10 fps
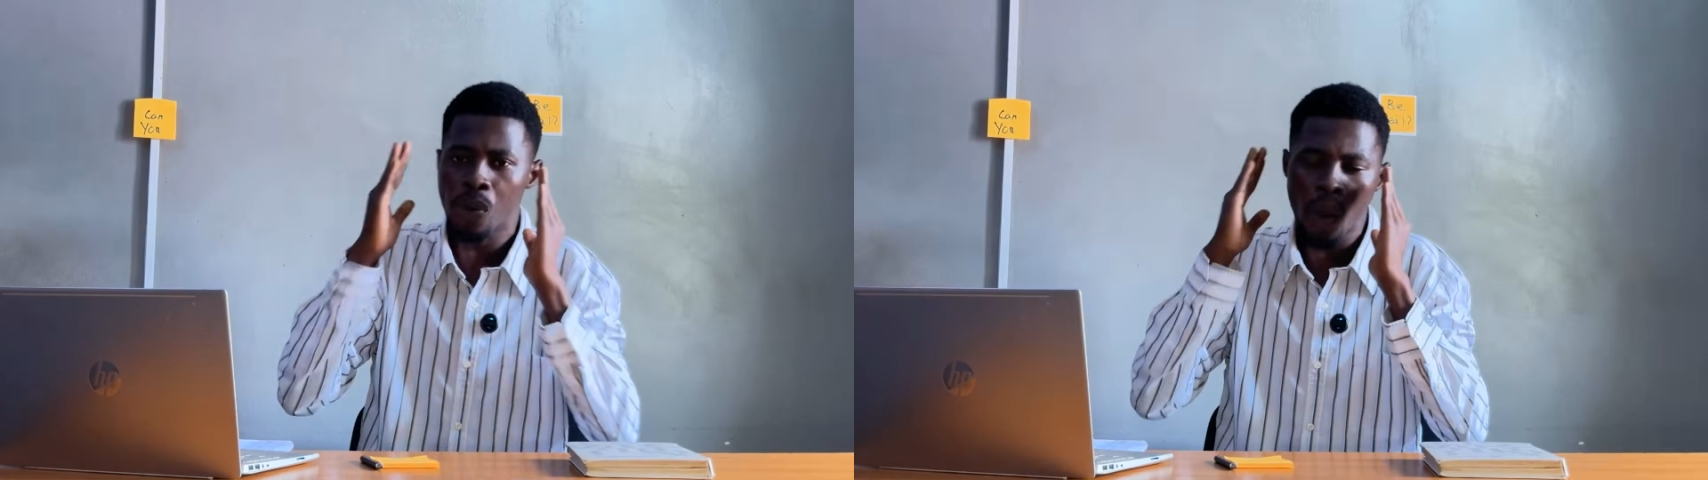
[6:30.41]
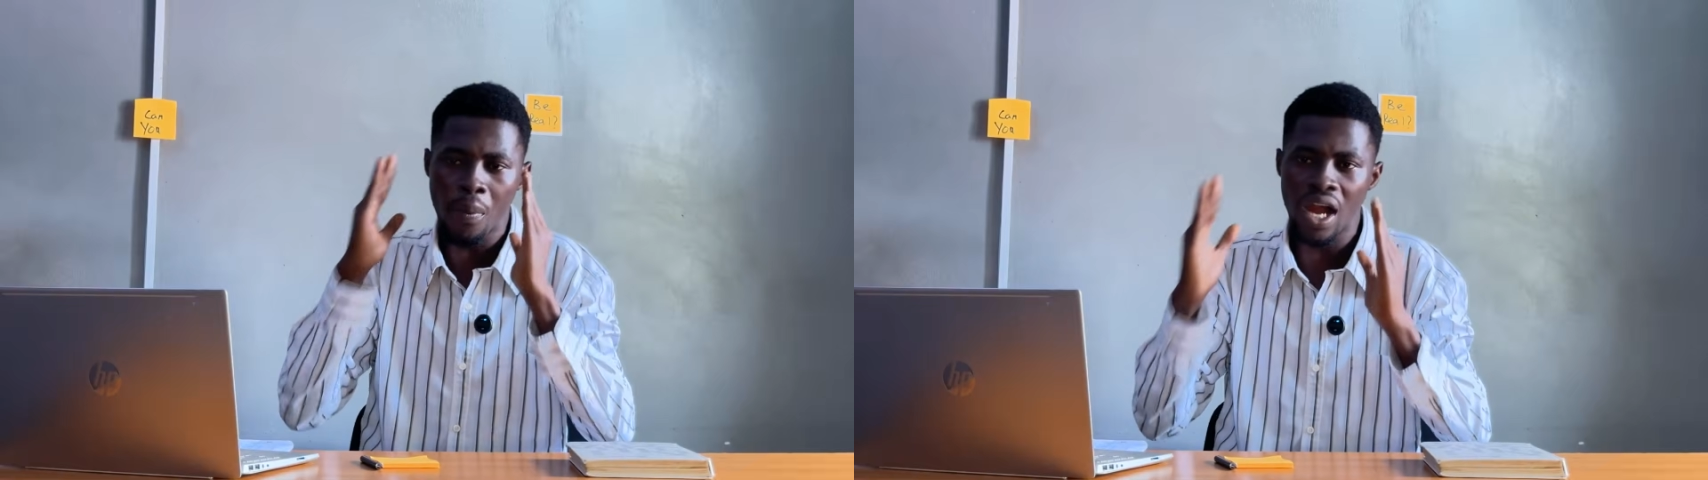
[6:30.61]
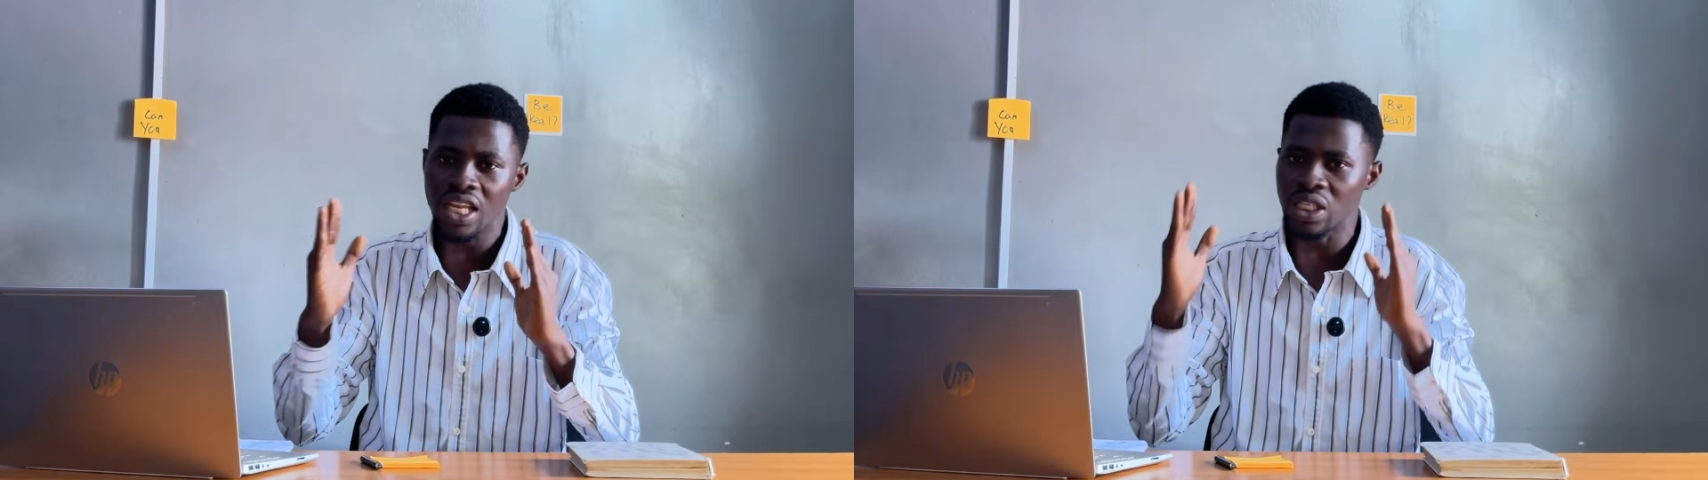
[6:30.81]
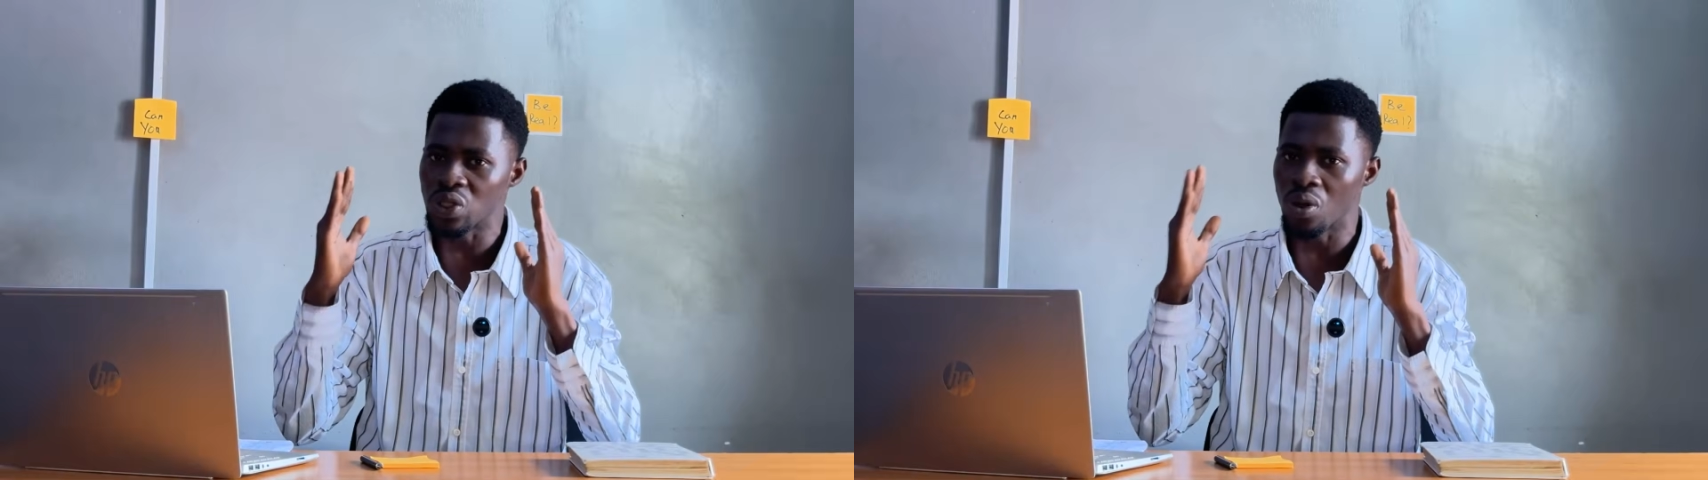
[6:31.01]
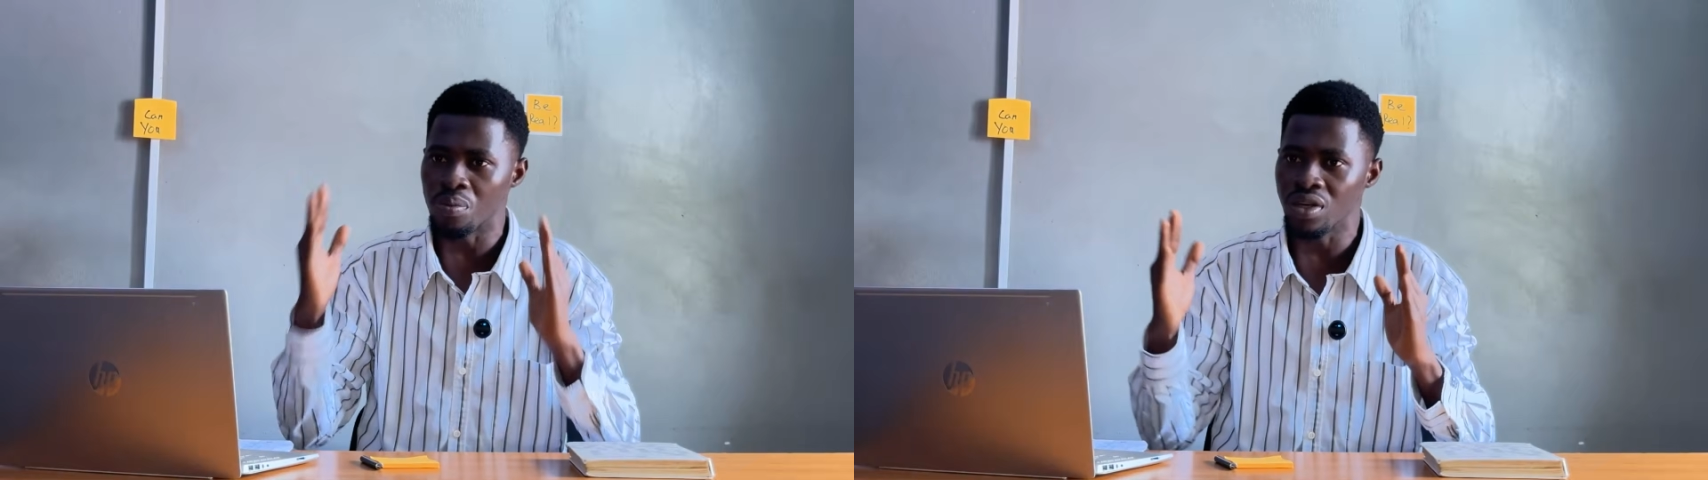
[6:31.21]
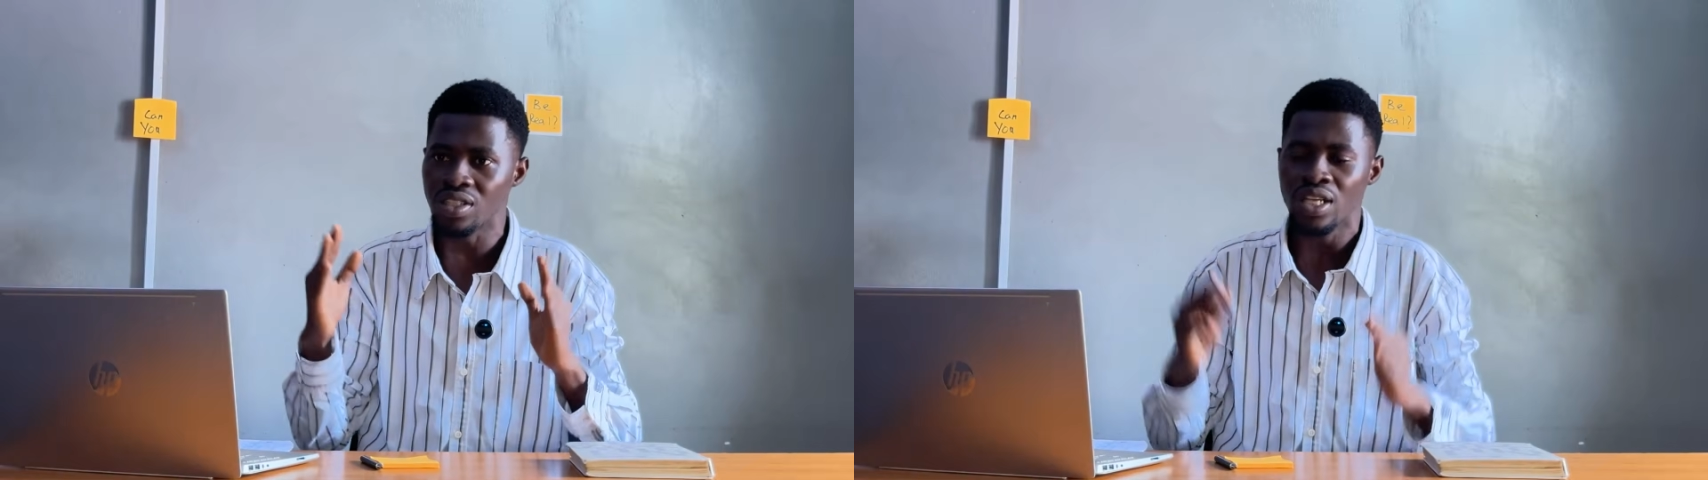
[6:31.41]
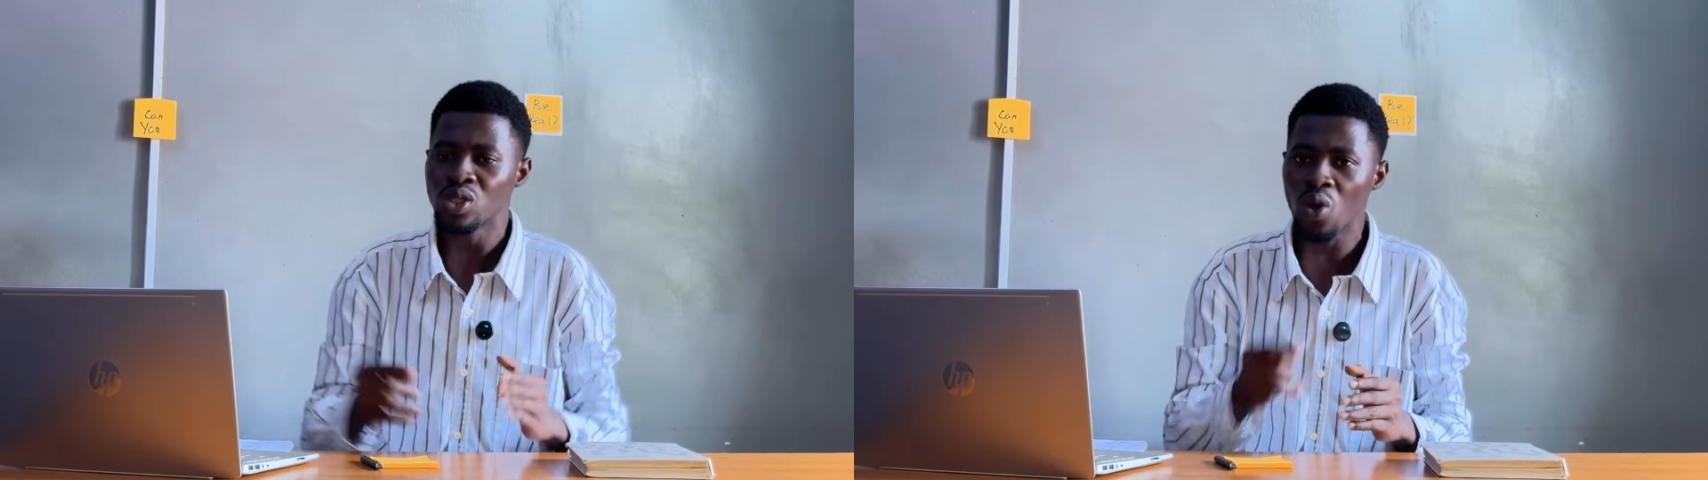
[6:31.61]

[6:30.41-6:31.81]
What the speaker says: properly in your brain.